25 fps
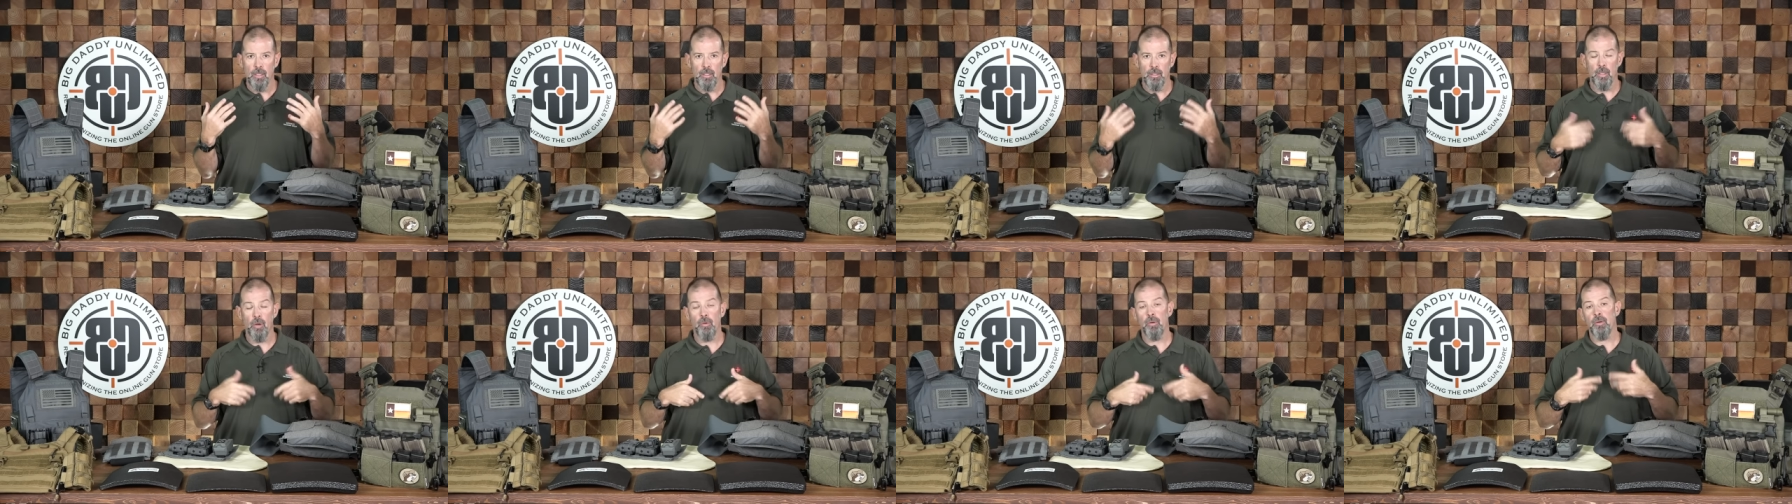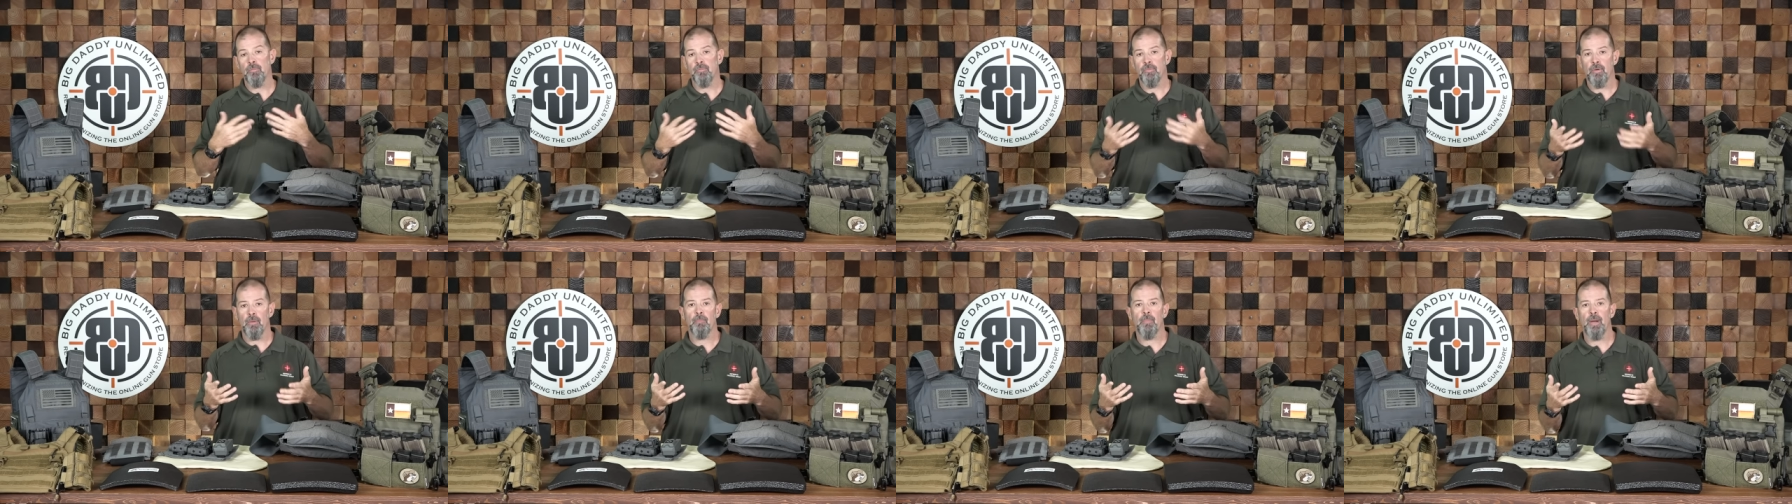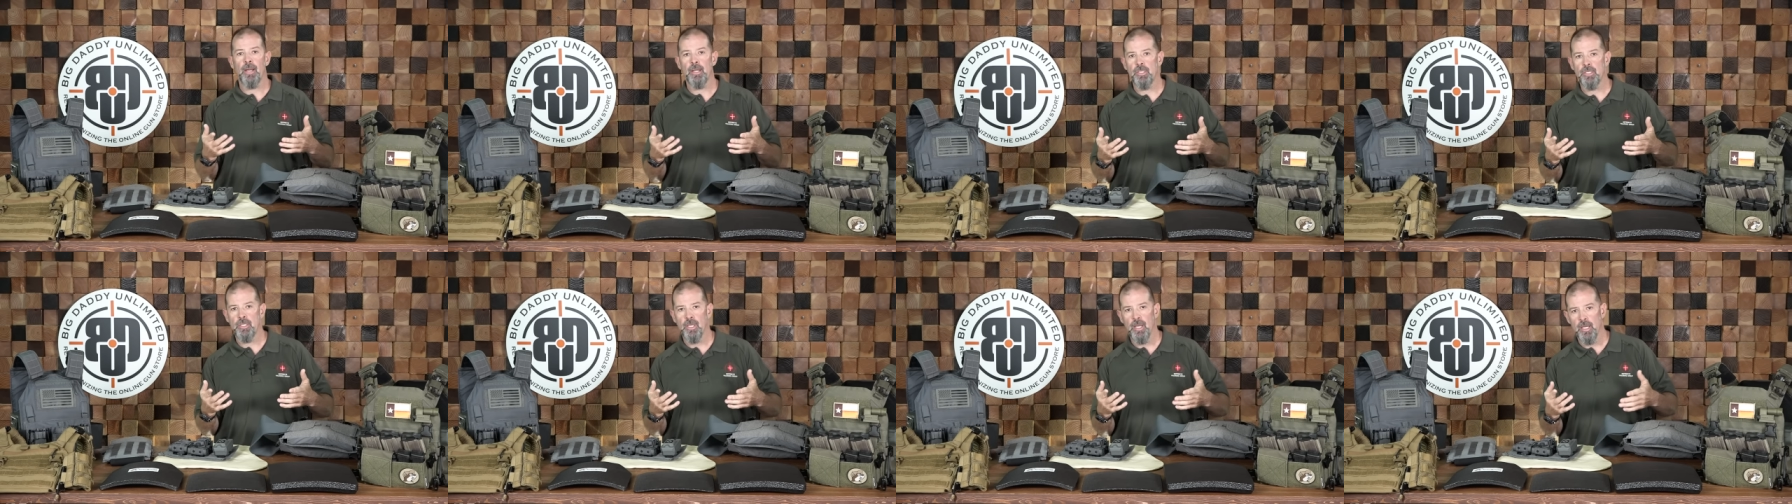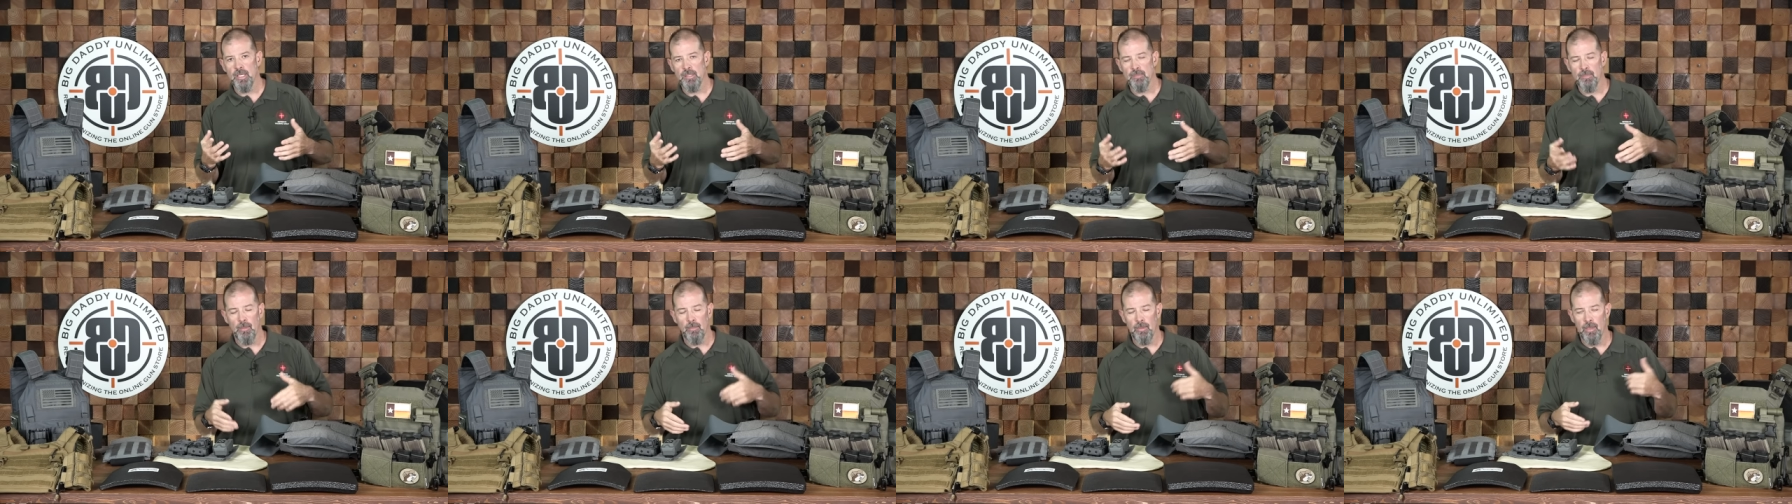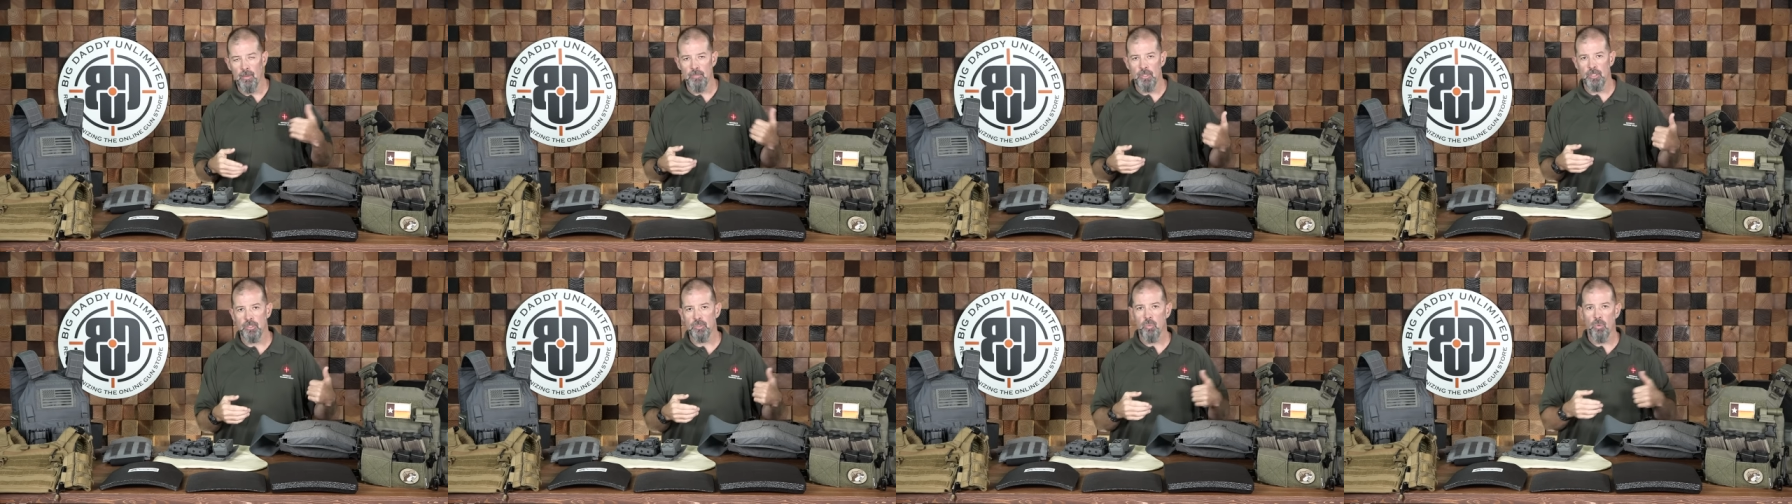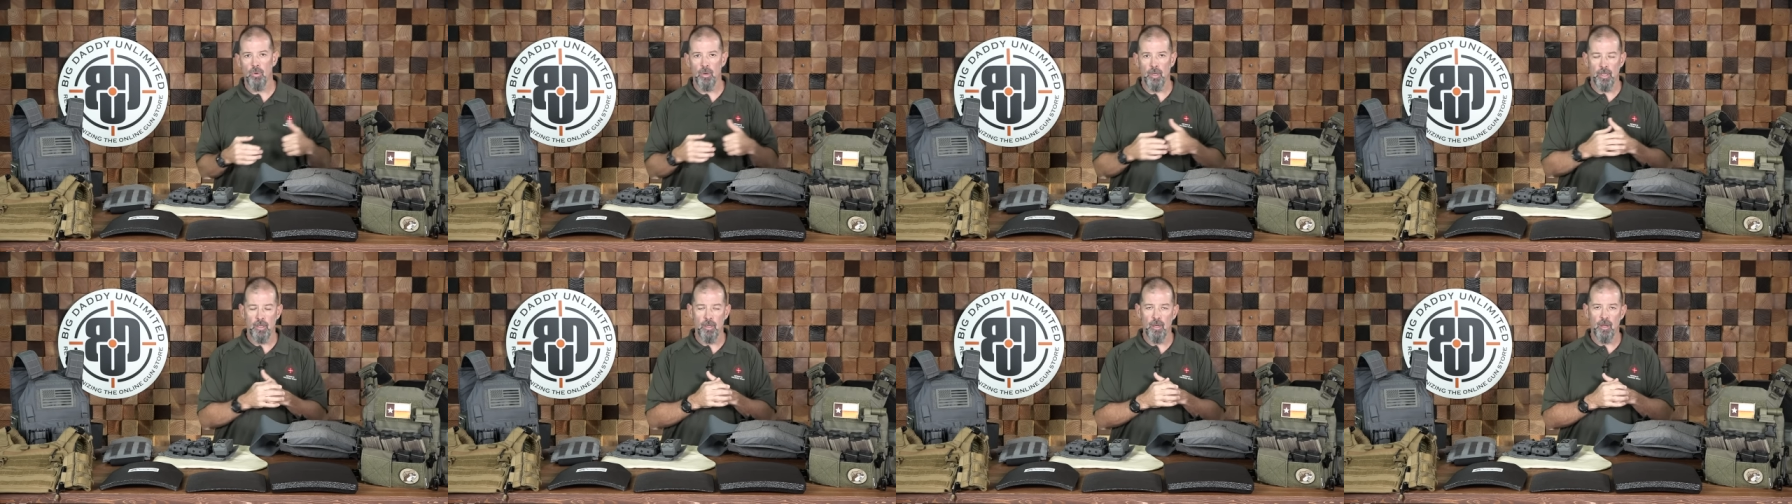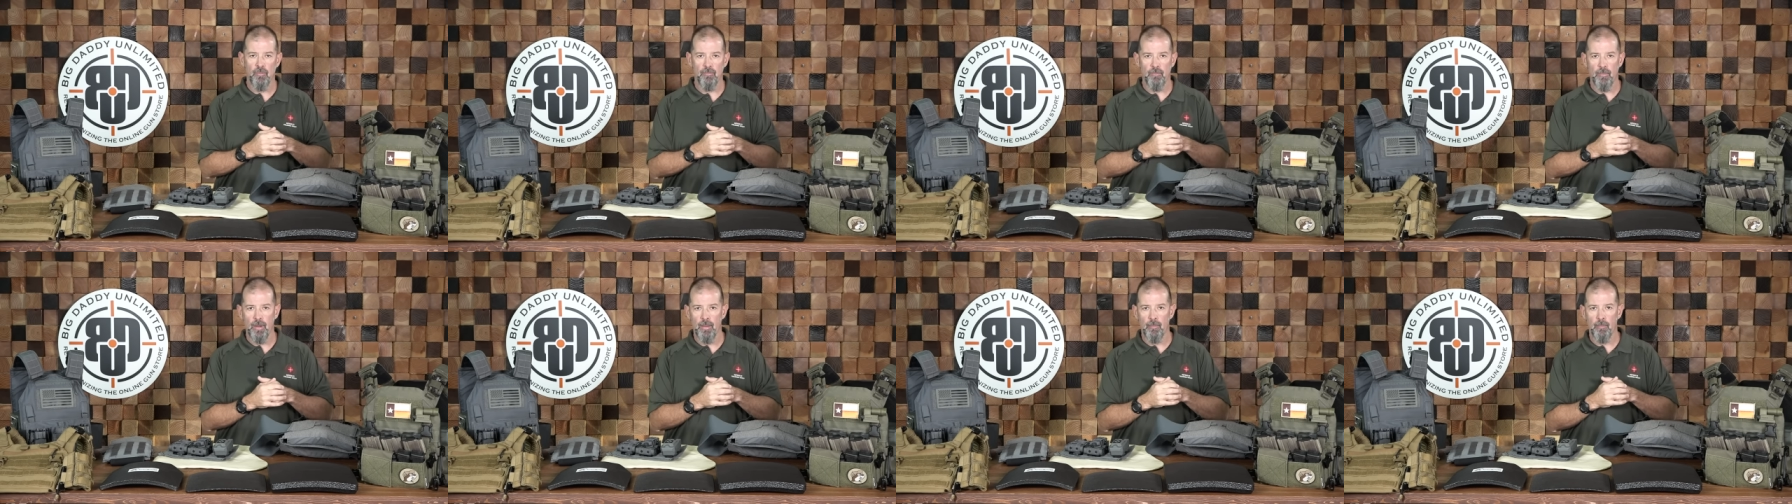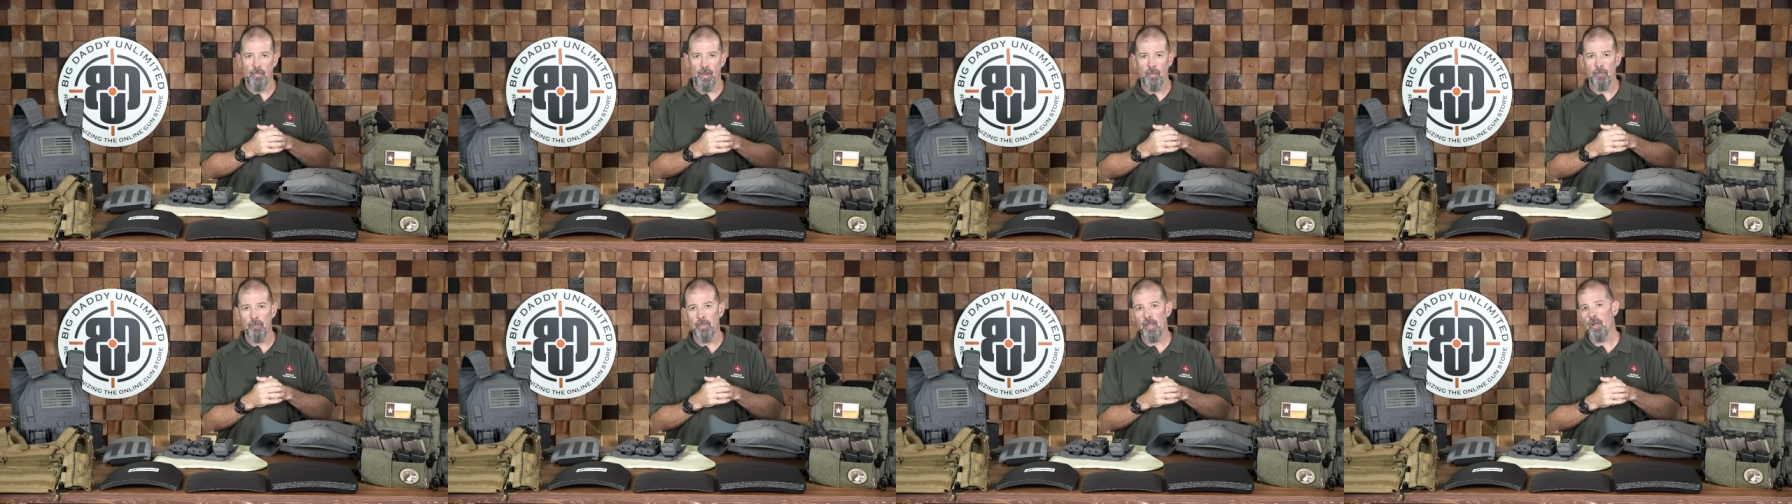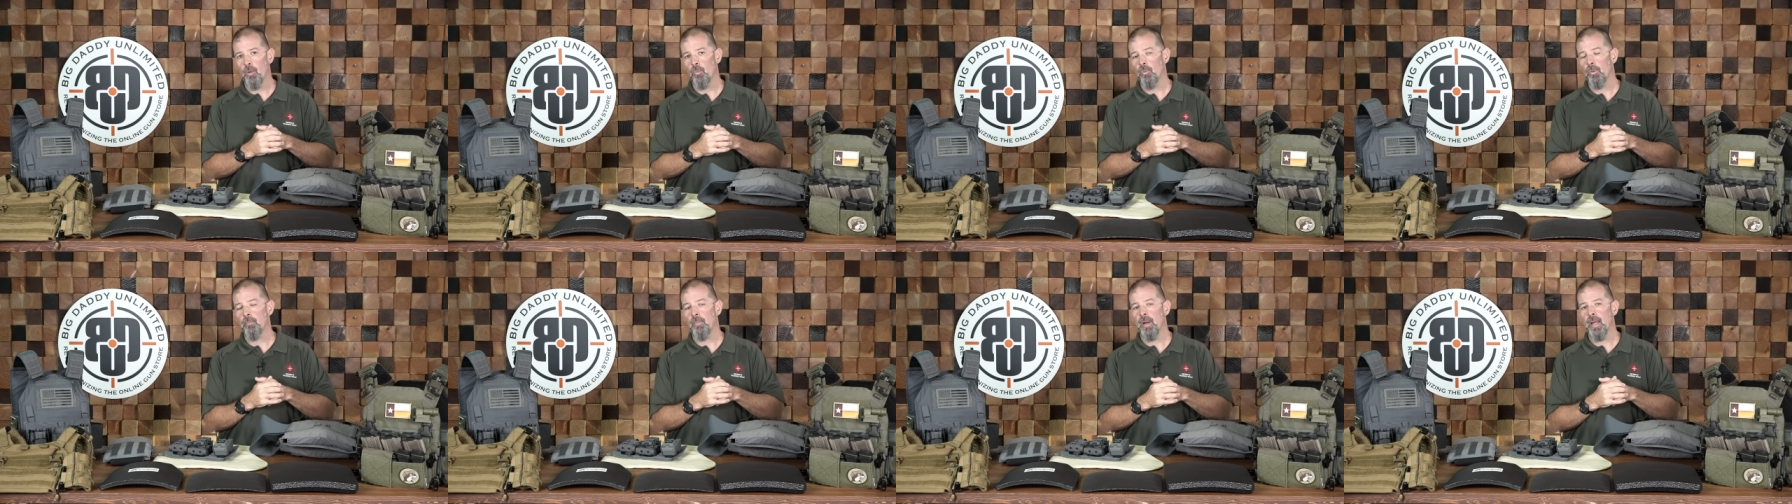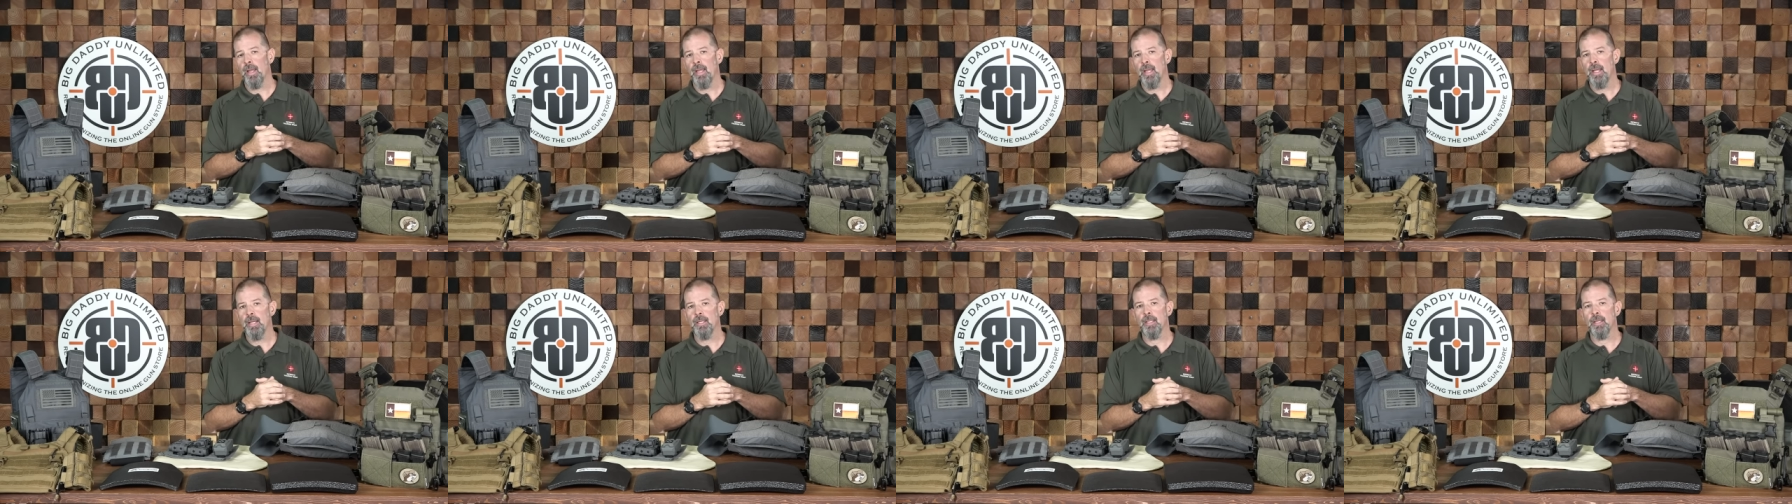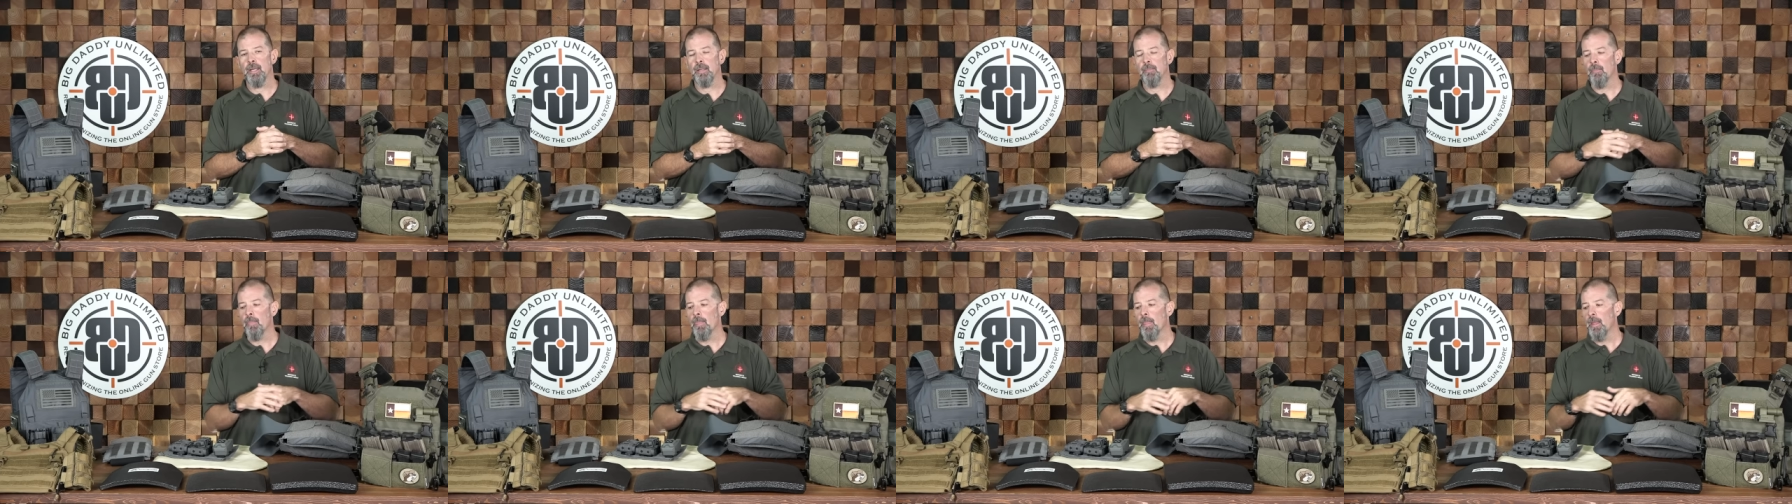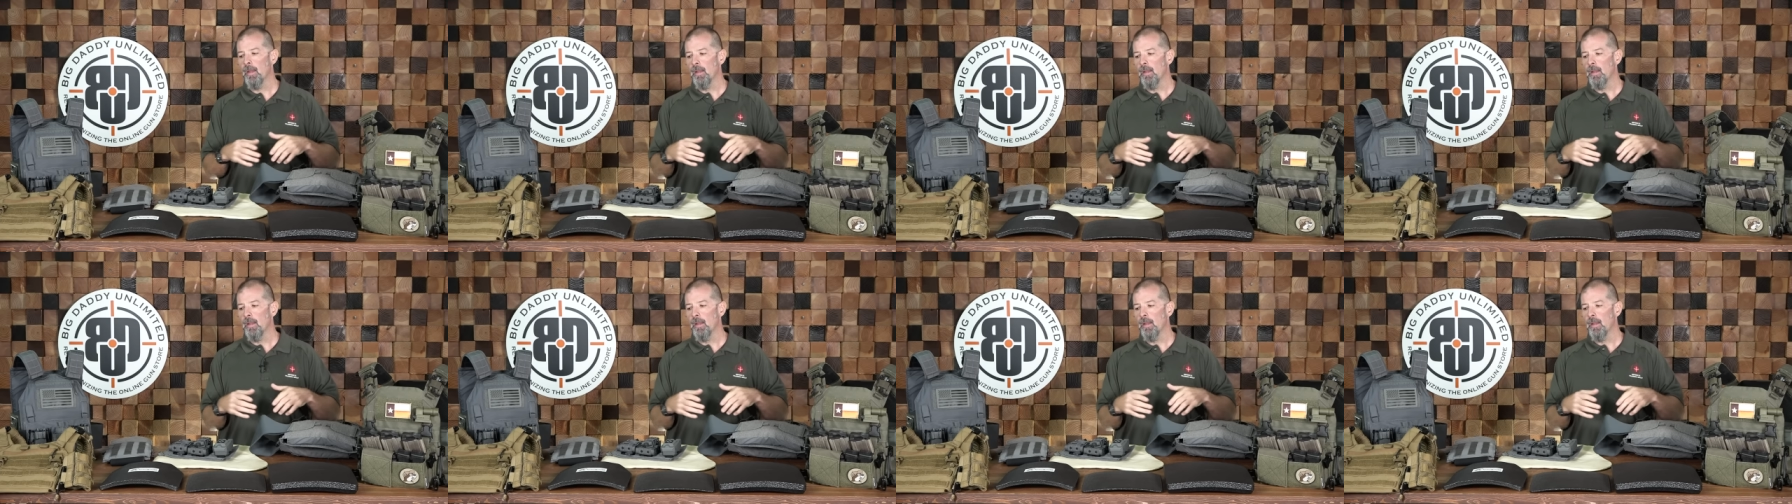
loading from my chest, maybe I'm just working off my, my belt with my handgun,